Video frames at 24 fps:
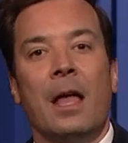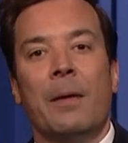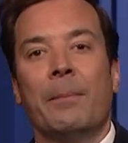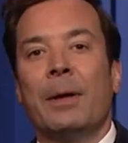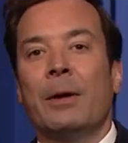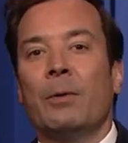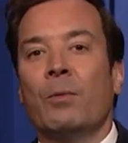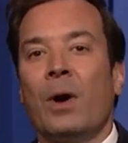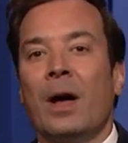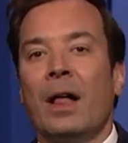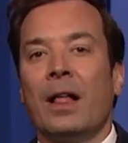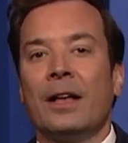
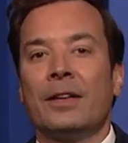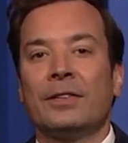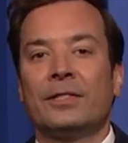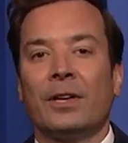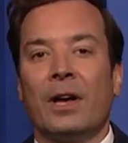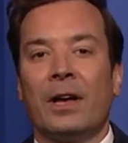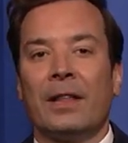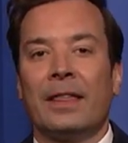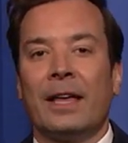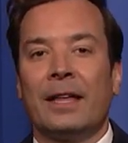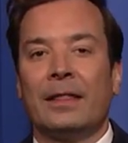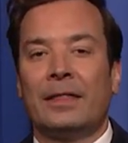Meanwhile, I
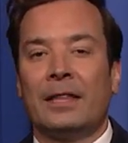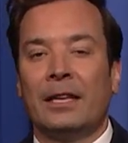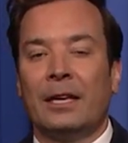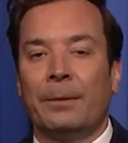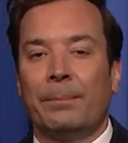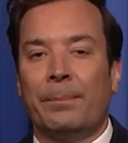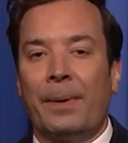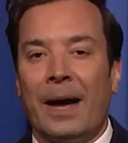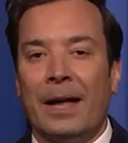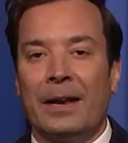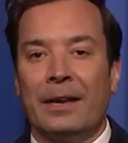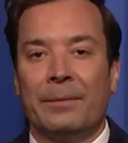saw that the
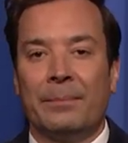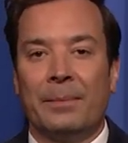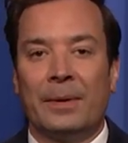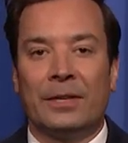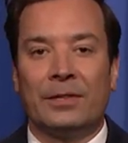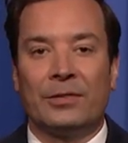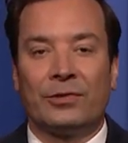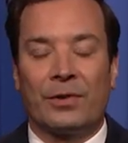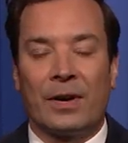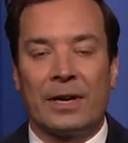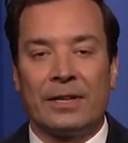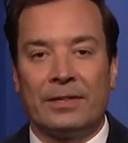Biden
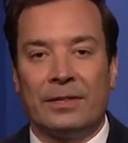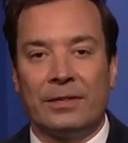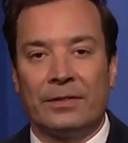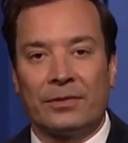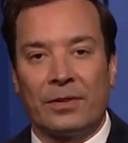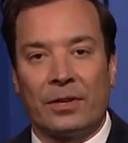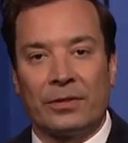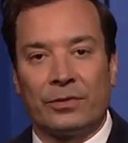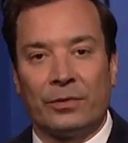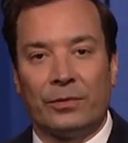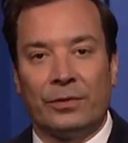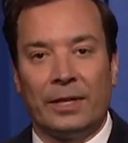administration is
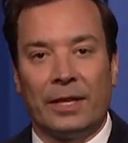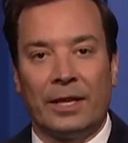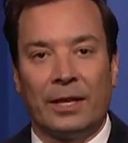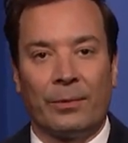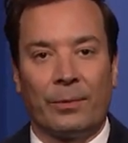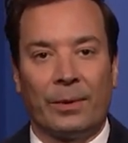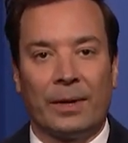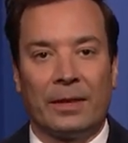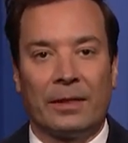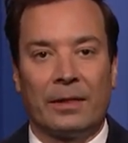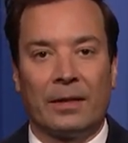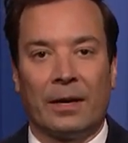also
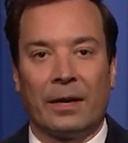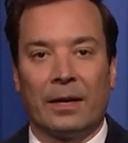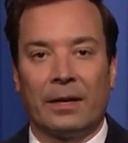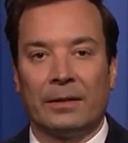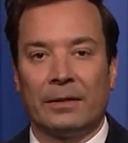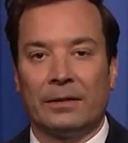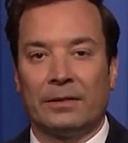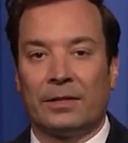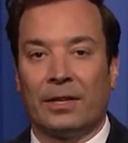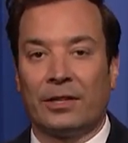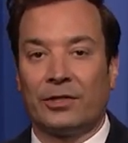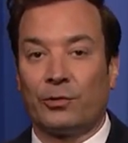dealing with
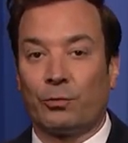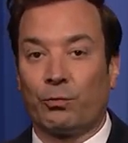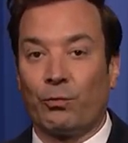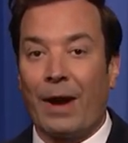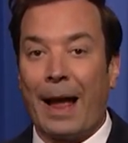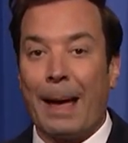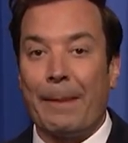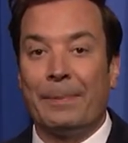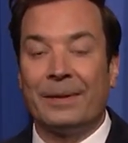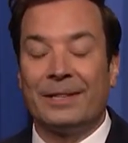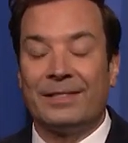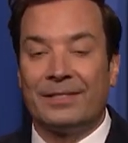uh, such
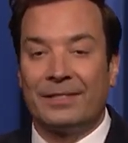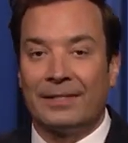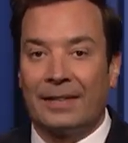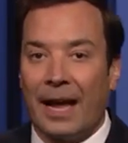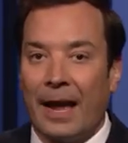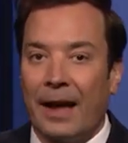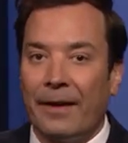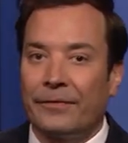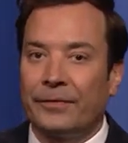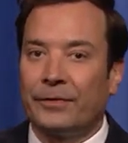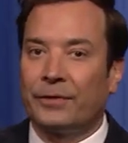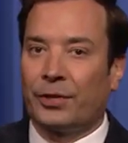rapid
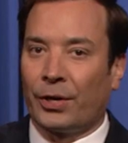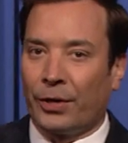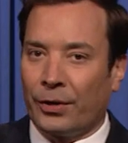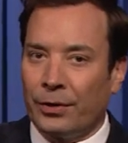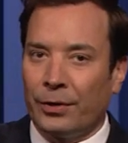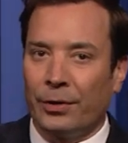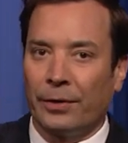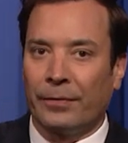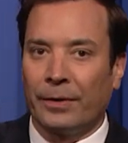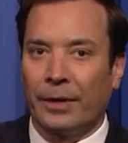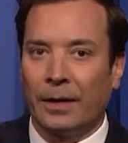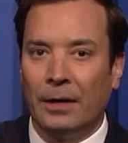staff
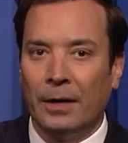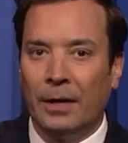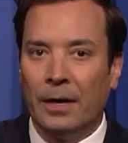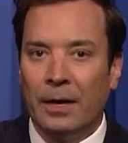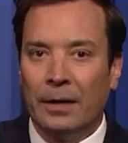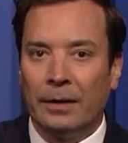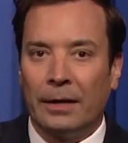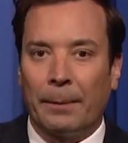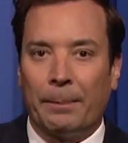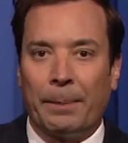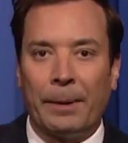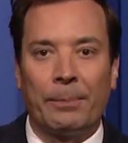turnover
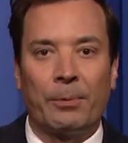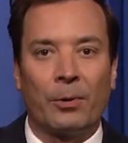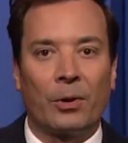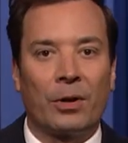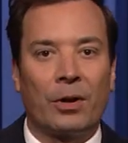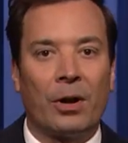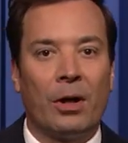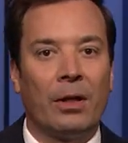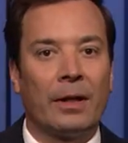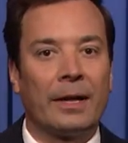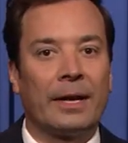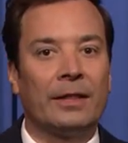that people are
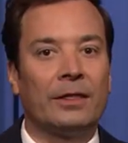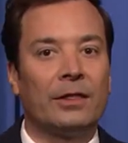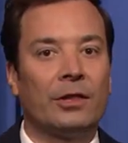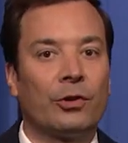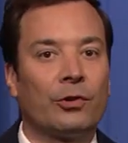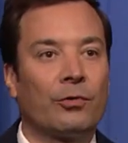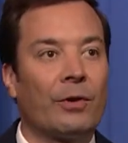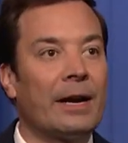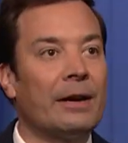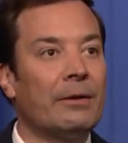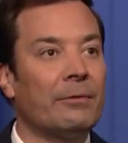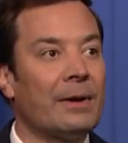calling it the
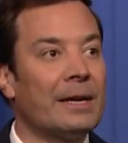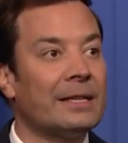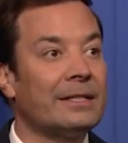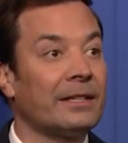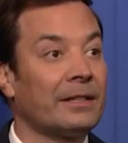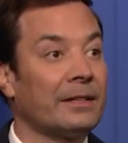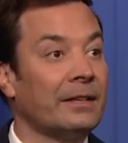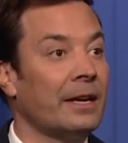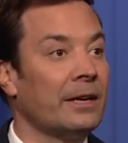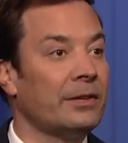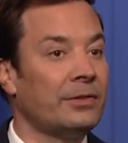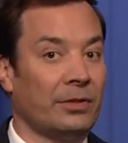Great
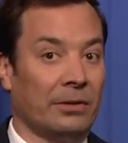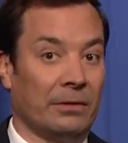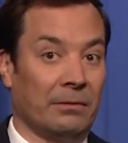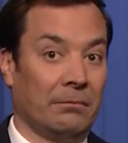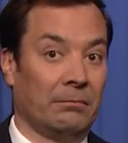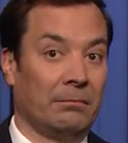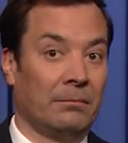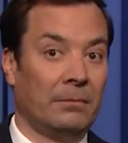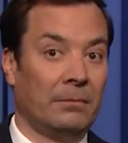Resignation.